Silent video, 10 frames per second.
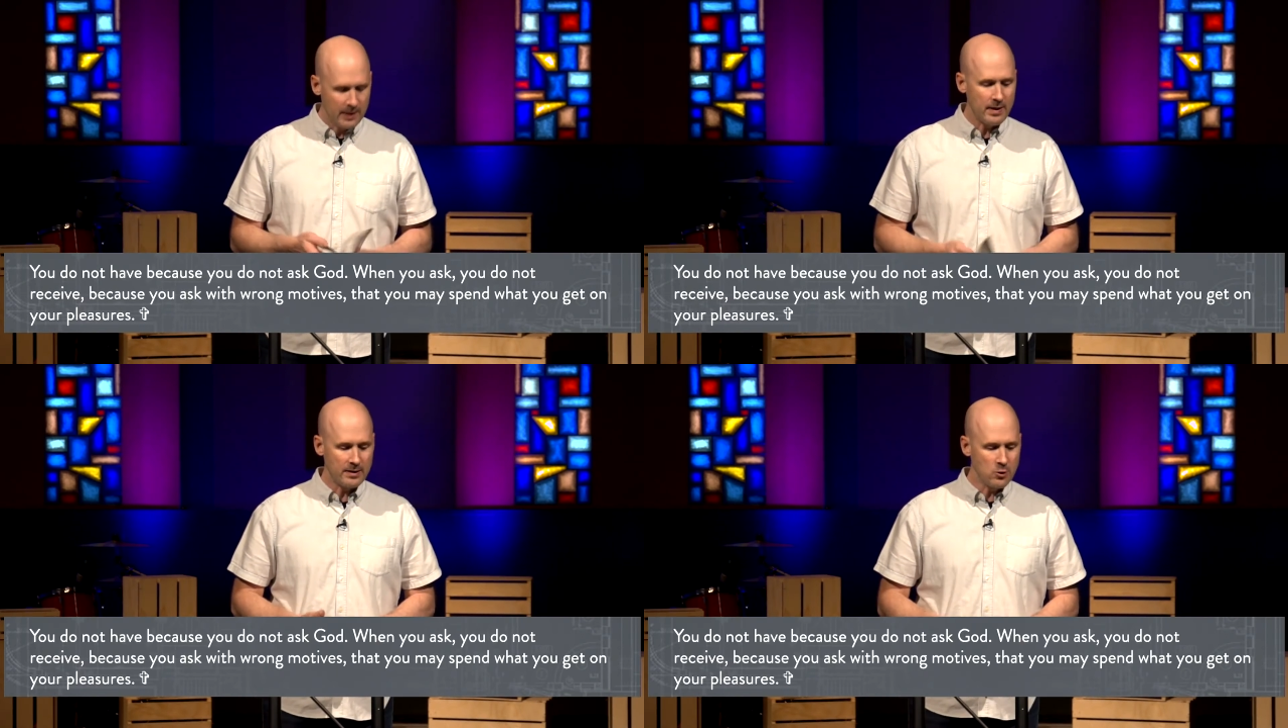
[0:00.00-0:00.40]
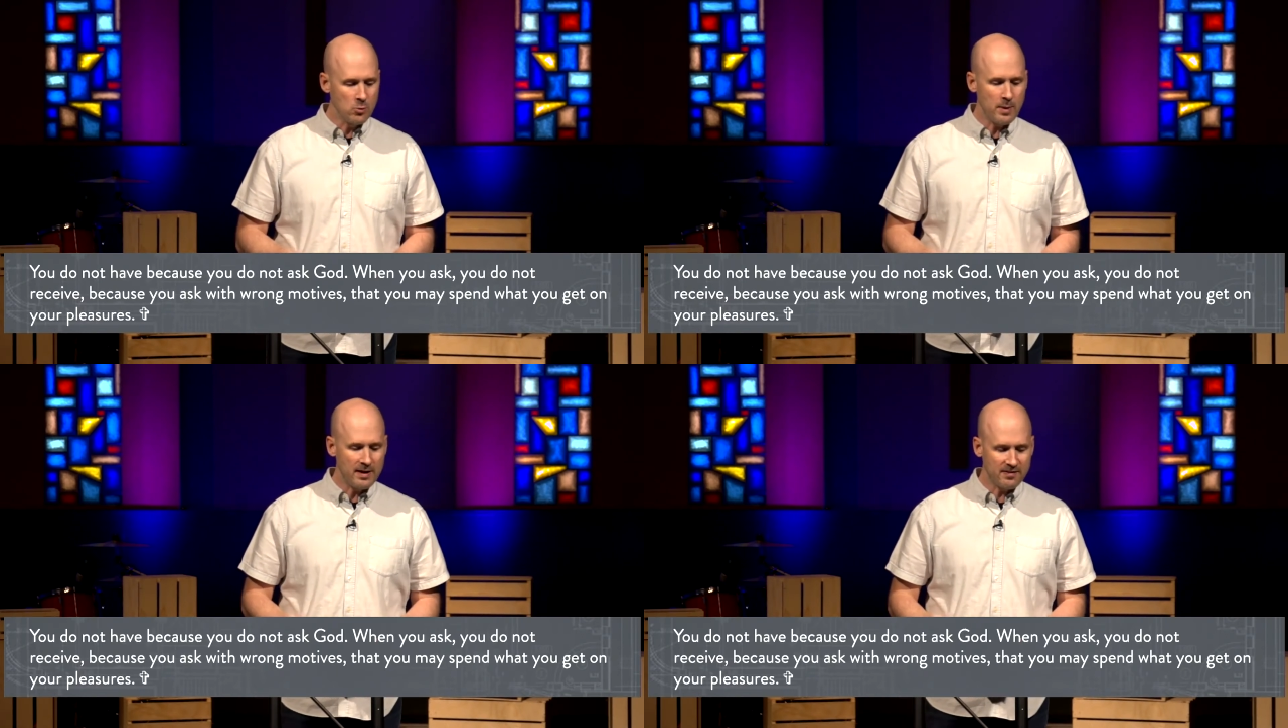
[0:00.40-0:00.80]
that
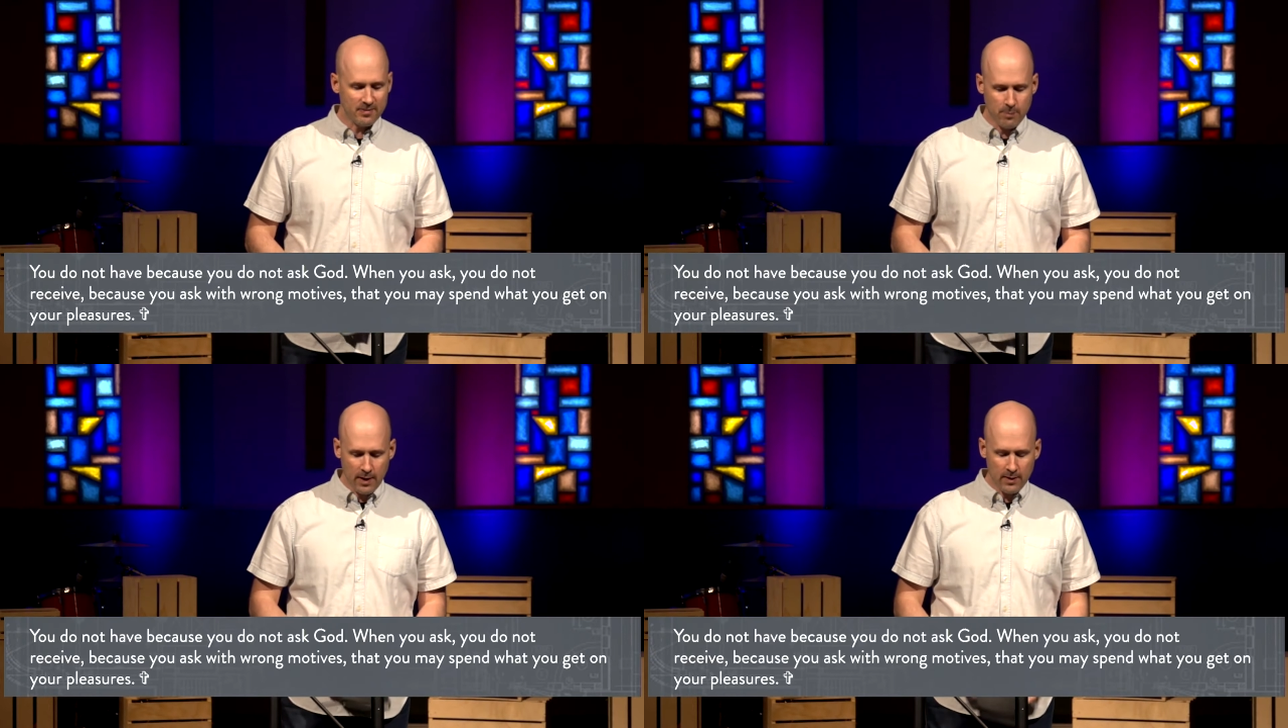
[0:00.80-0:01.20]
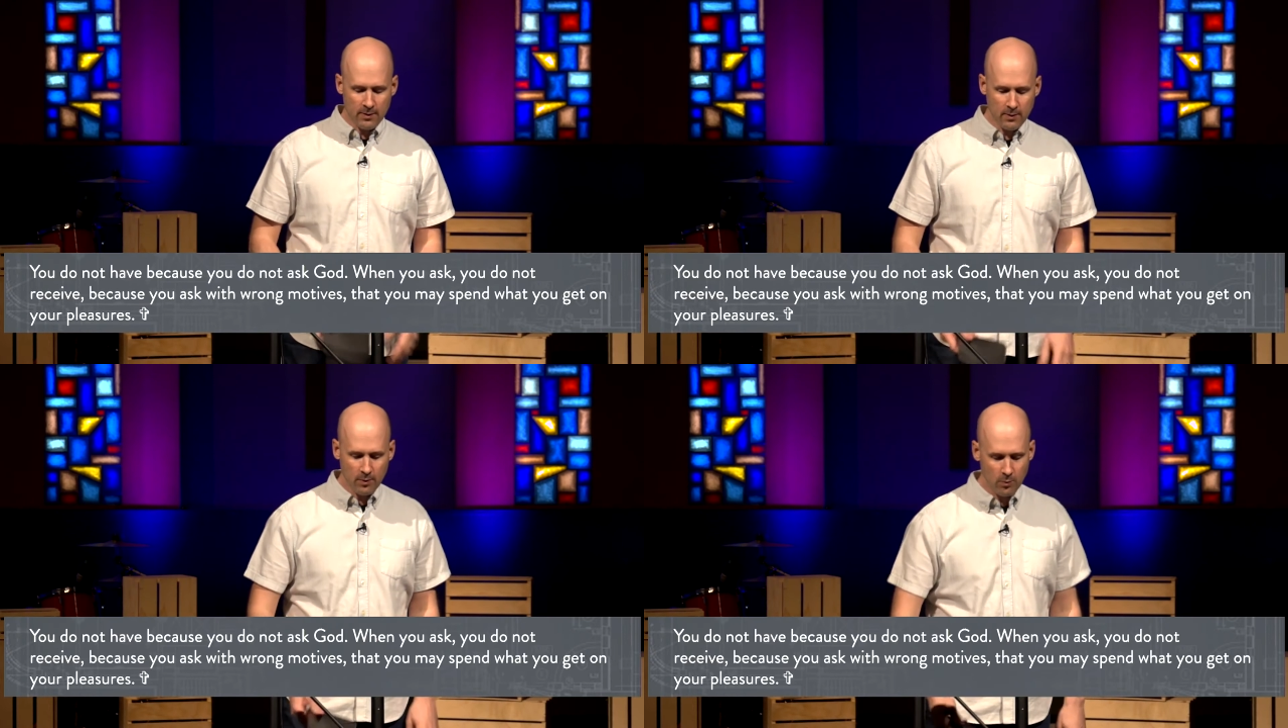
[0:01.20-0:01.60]
you may
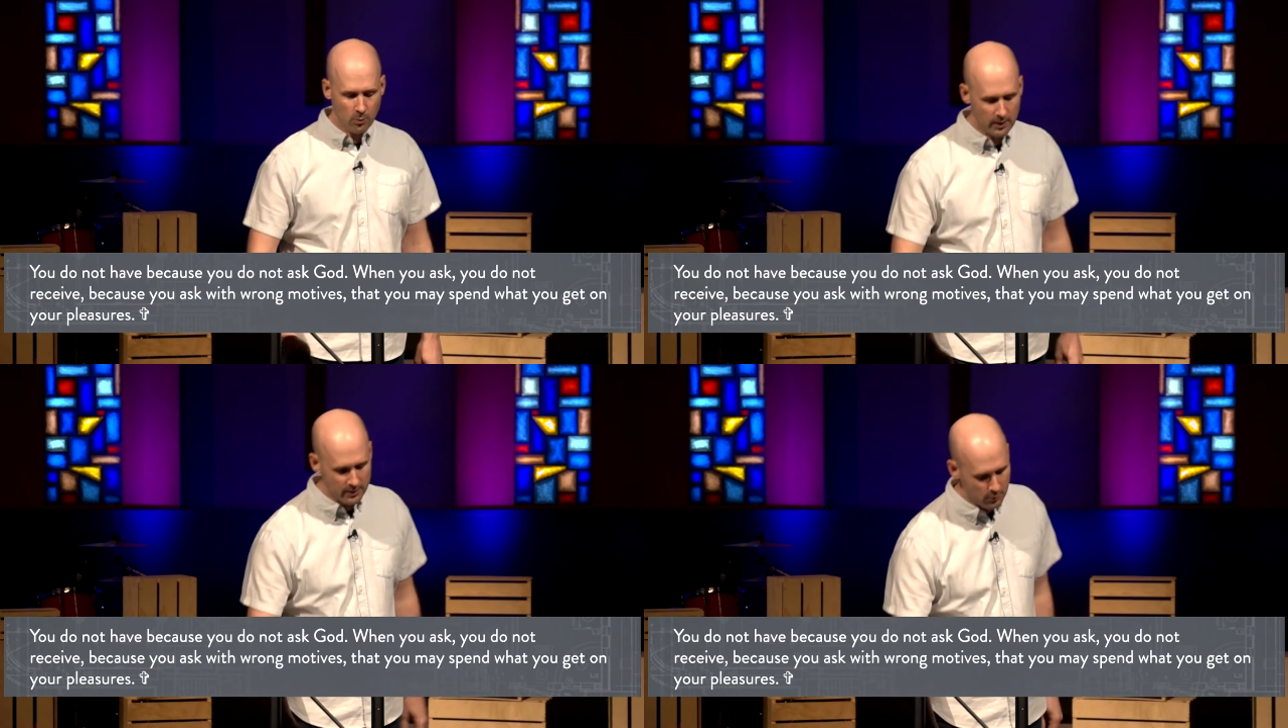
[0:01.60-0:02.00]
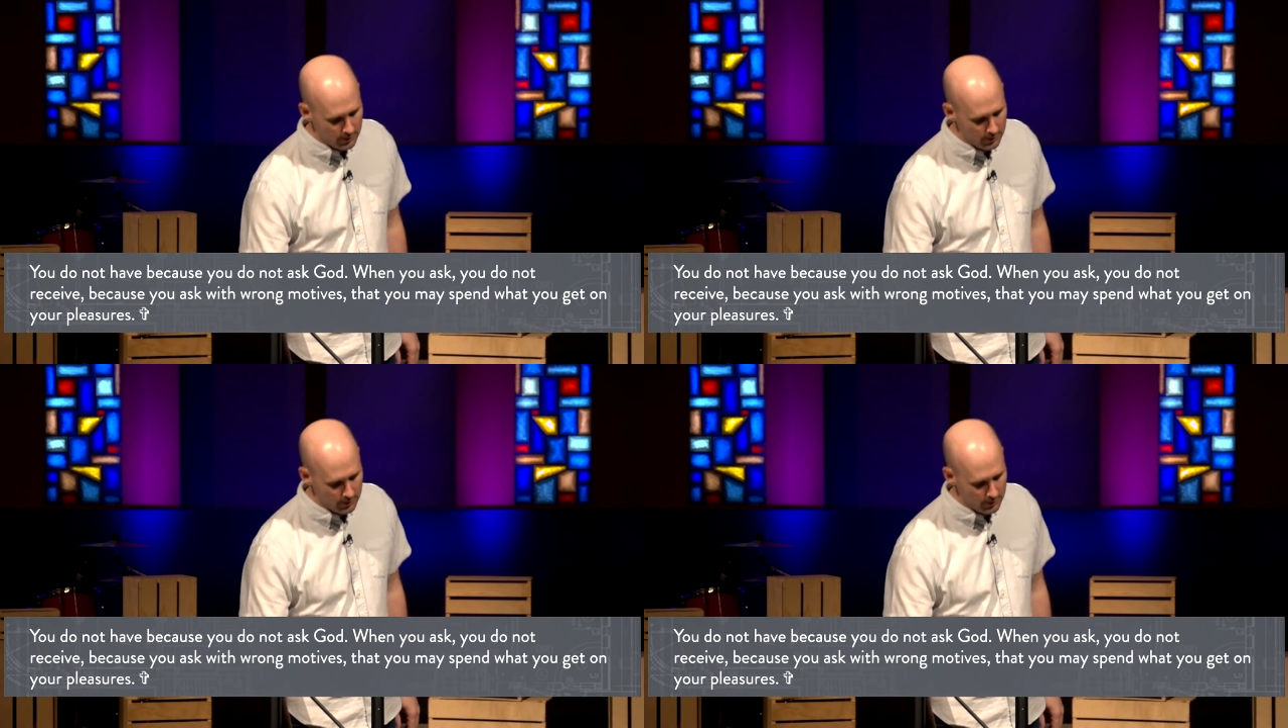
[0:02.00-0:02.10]
spend what you